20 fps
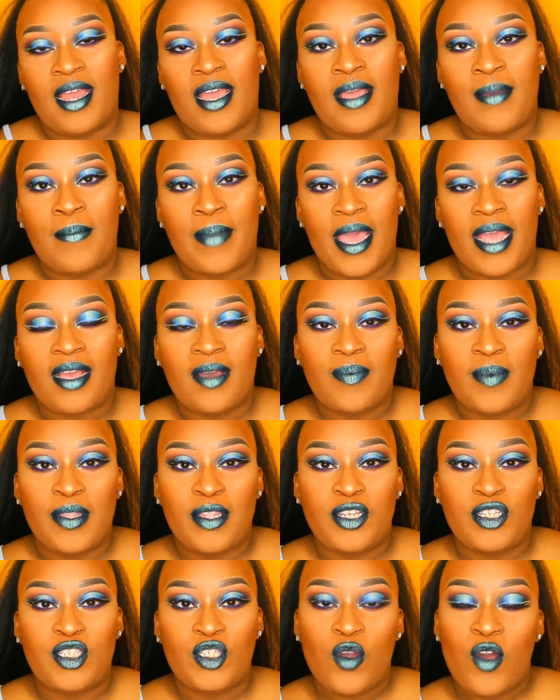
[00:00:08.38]
I am back up in
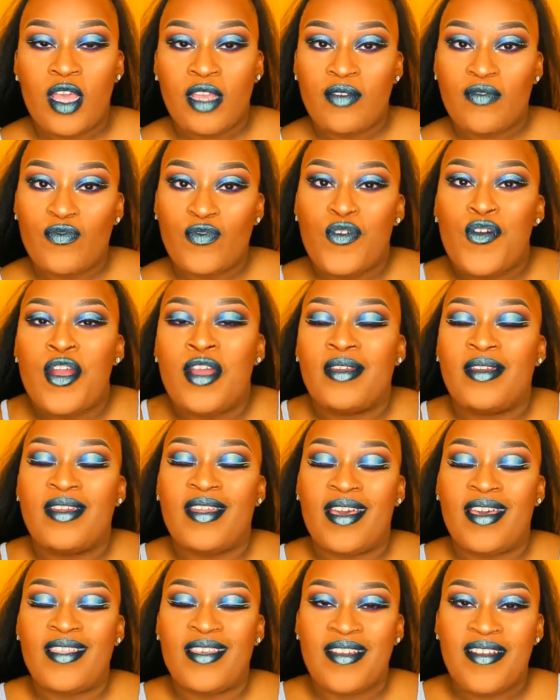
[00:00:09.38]
the joint for
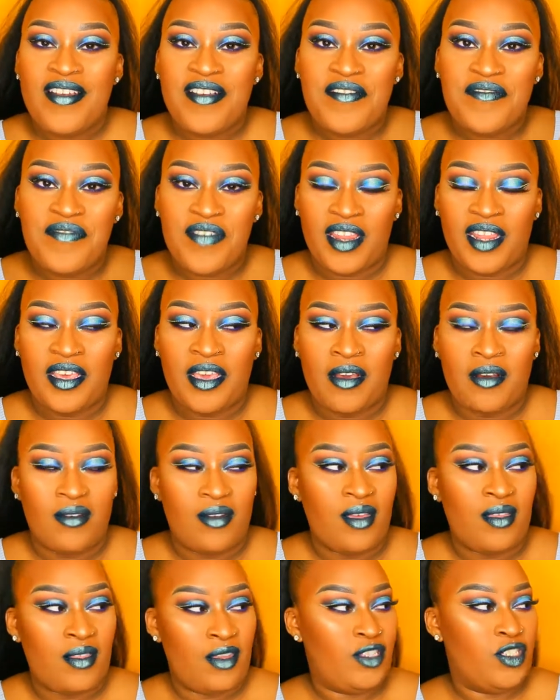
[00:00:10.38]
another video.
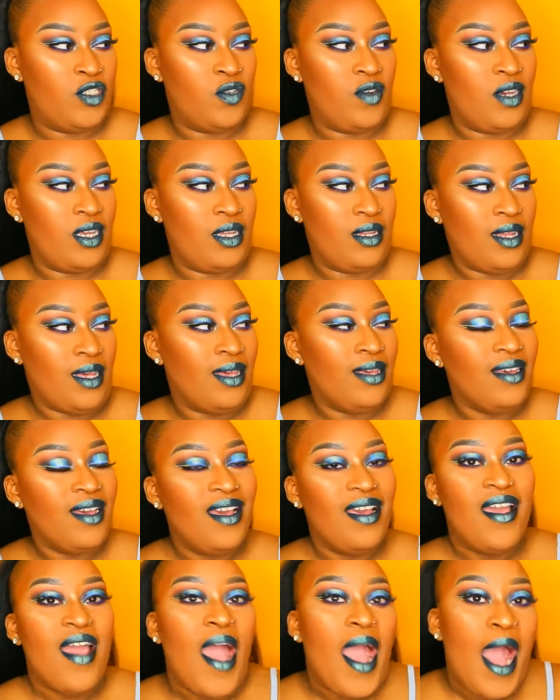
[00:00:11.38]

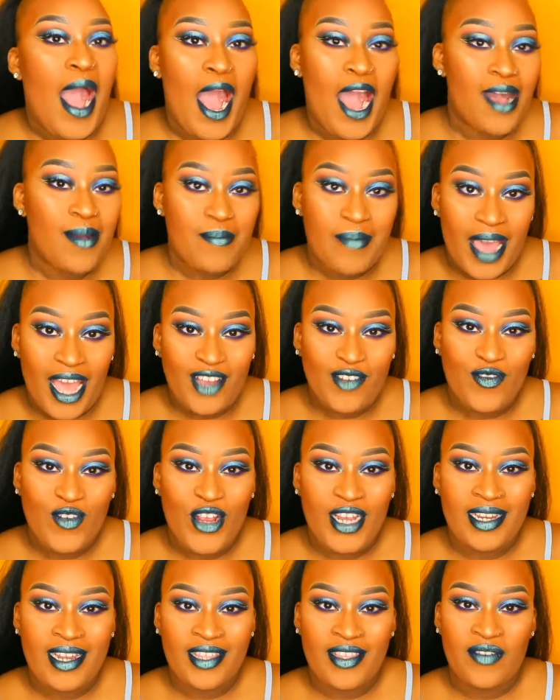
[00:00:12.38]
I'm back for
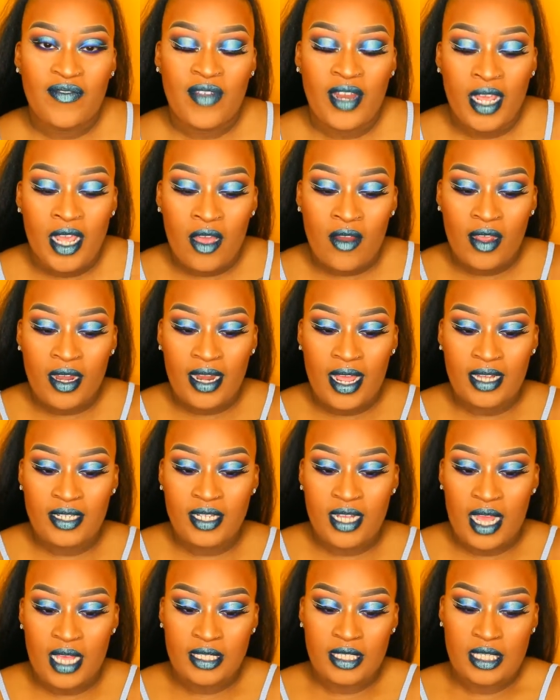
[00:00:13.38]
another video, and as you
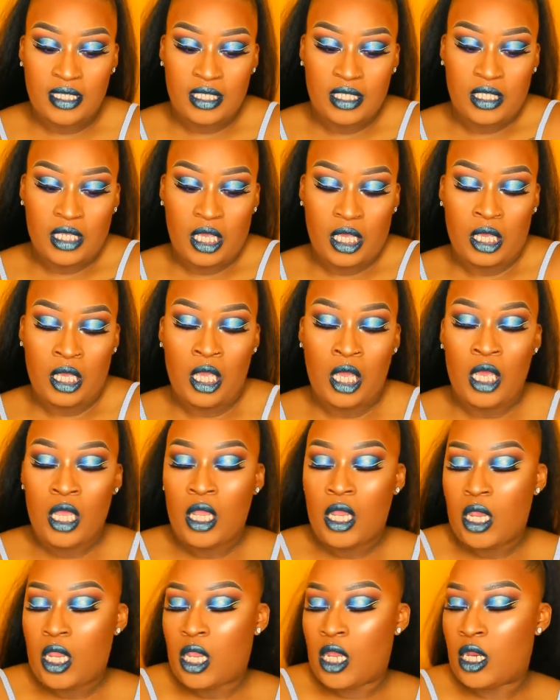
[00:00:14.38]
guys can see,
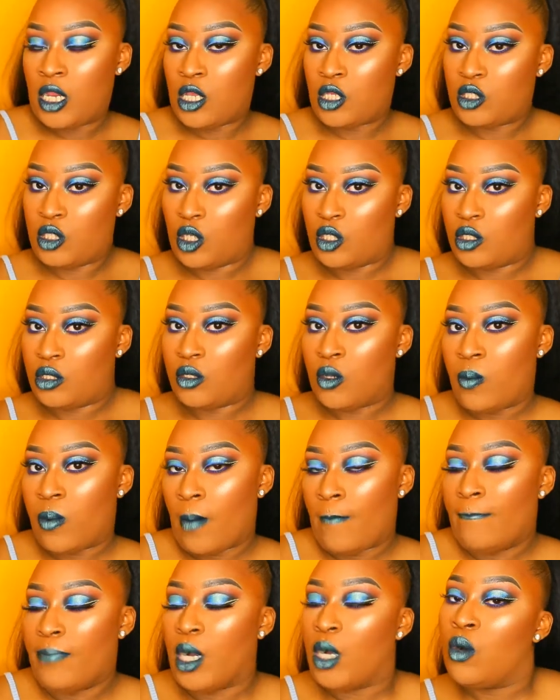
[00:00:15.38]
it is super
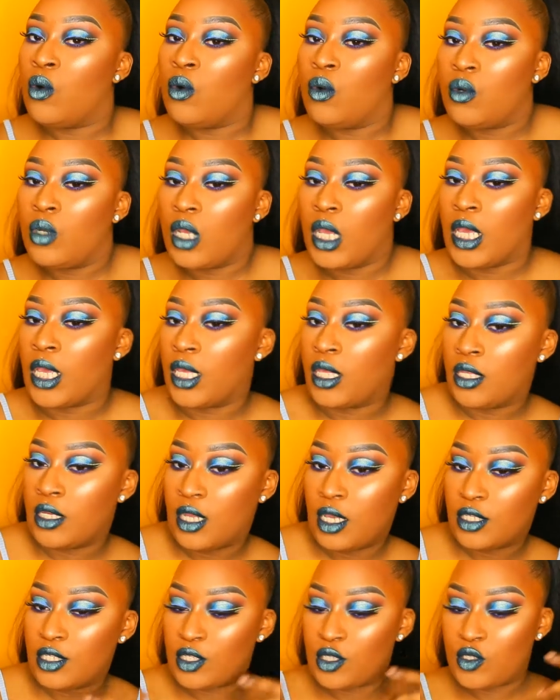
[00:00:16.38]
bold
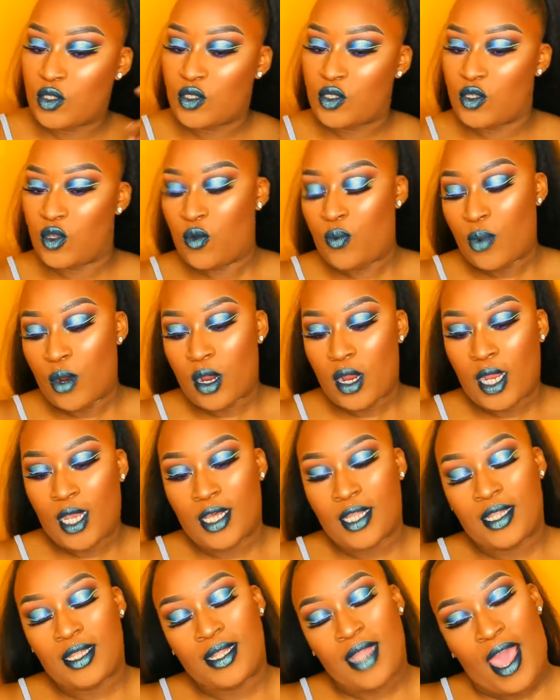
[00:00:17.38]
and super
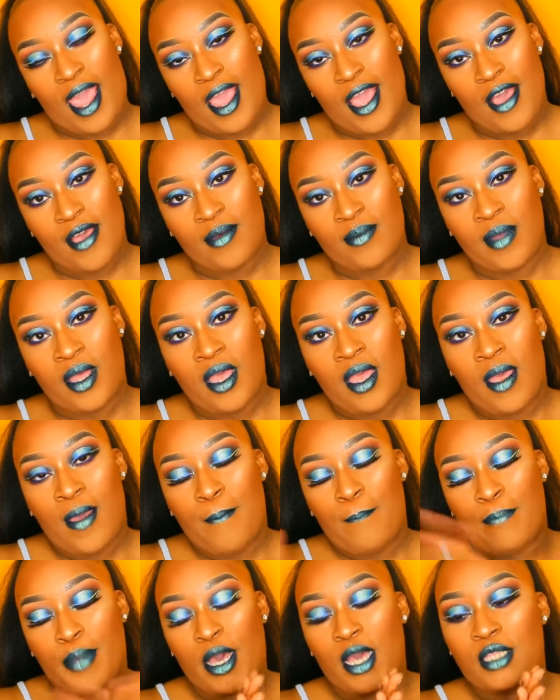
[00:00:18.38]
glam,
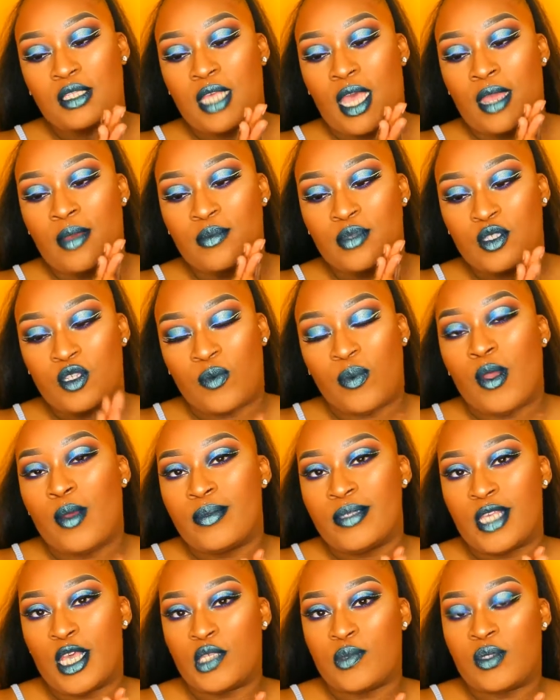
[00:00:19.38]
but I'm super
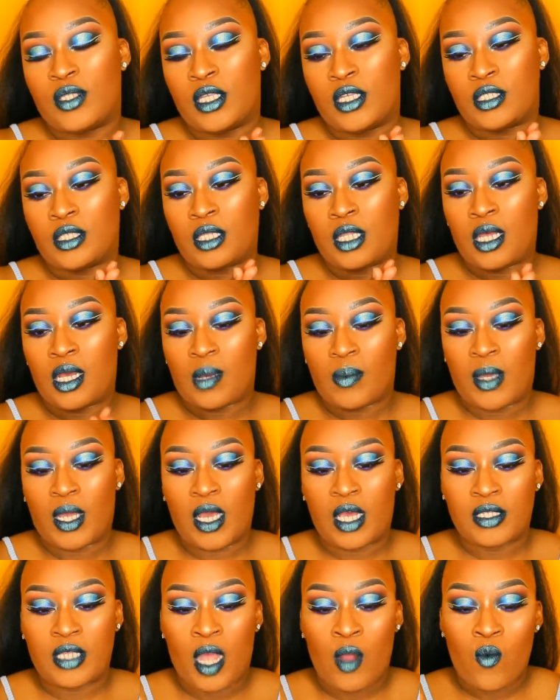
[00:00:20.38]
obsessed with this look
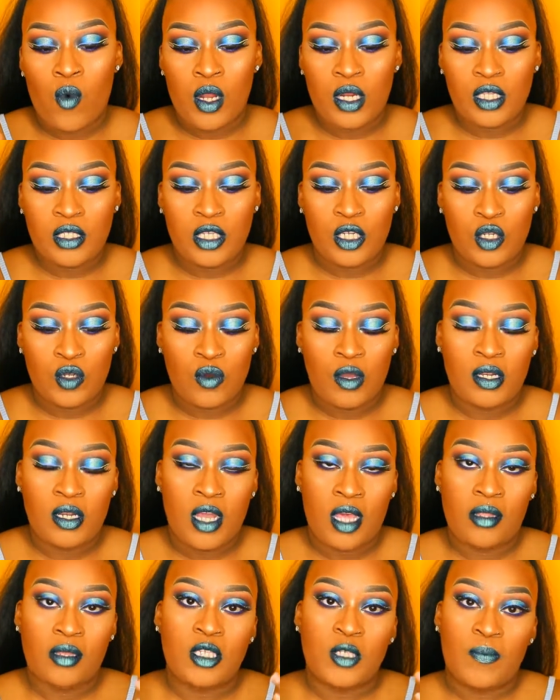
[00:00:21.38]
because I wanted to do
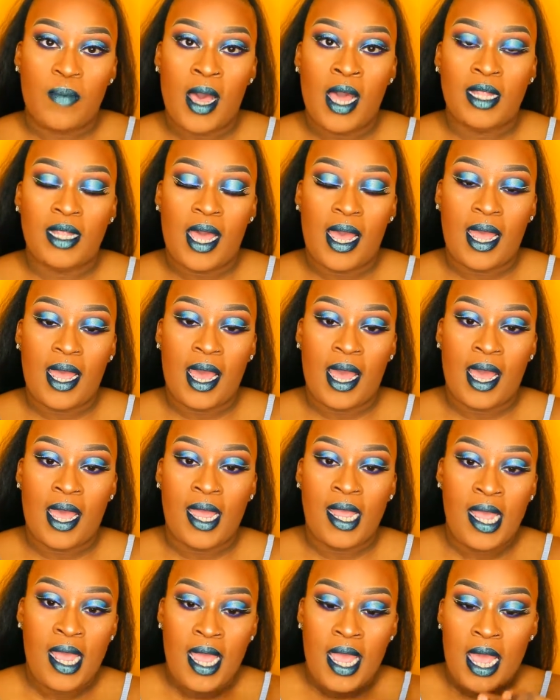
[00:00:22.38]
another spotlight
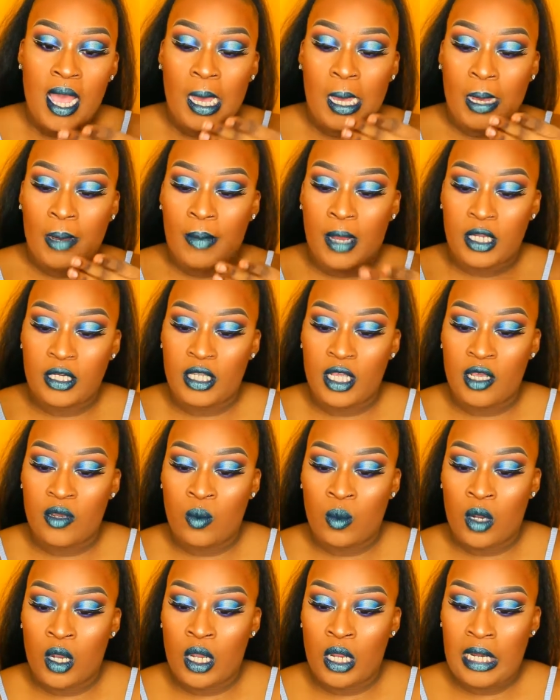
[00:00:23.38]
eye. I did
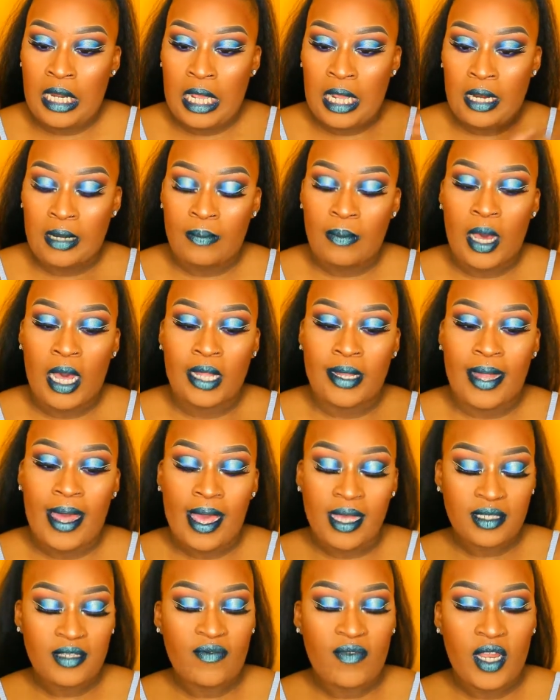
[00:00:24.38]
one in my
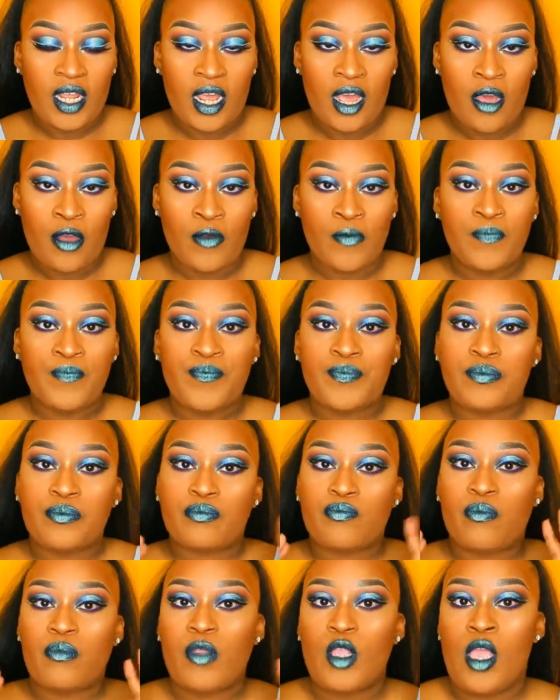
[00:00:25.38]
last video,
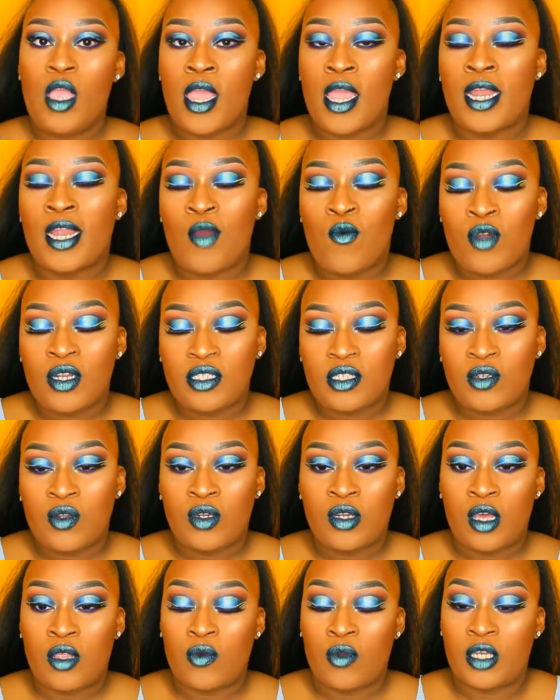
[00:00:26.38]
and I wanted to do
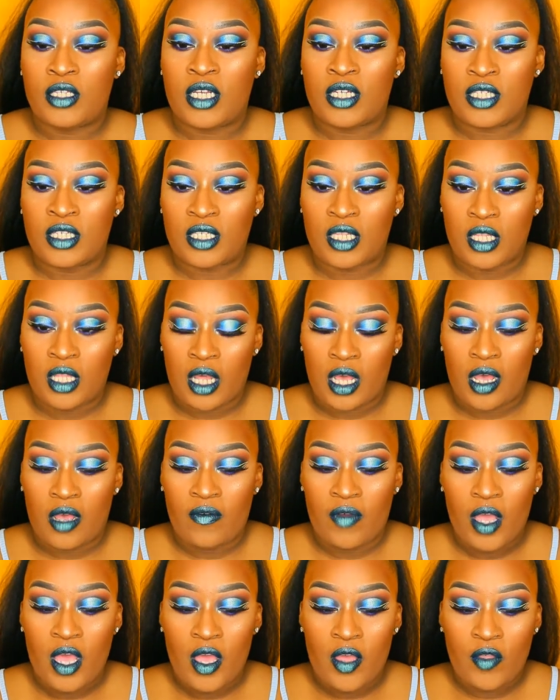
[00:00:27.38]
another one because I just
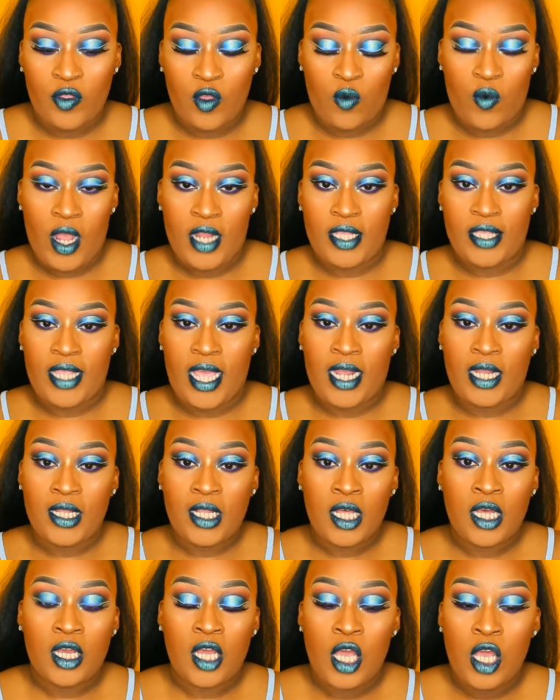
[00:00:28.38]
love the way that they
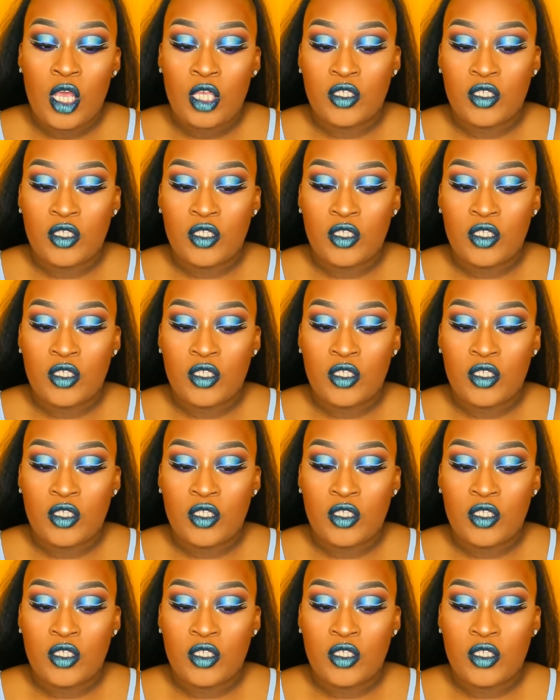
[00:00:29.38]
look.